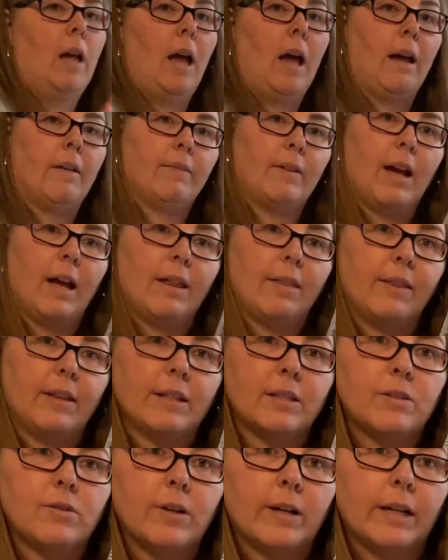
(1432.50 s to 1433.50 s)
I've got
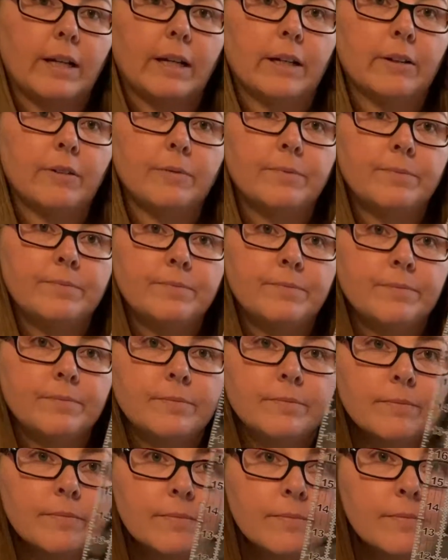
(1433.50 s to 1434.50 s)
this right here,
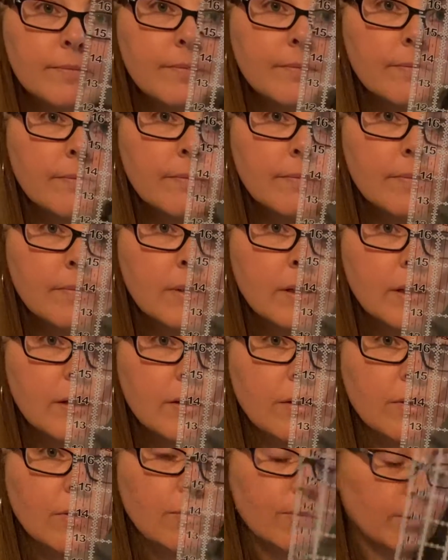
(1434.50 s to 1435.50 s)
this
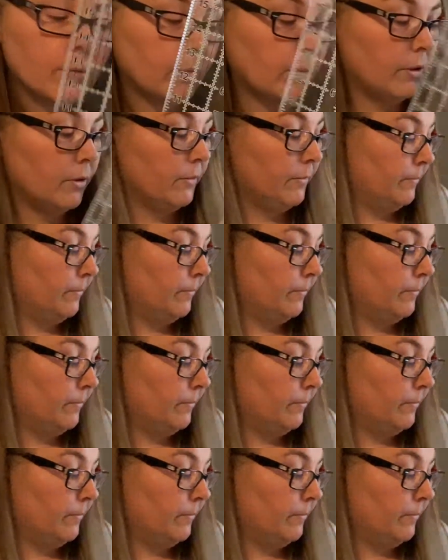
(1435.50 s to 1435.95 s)
little ruler,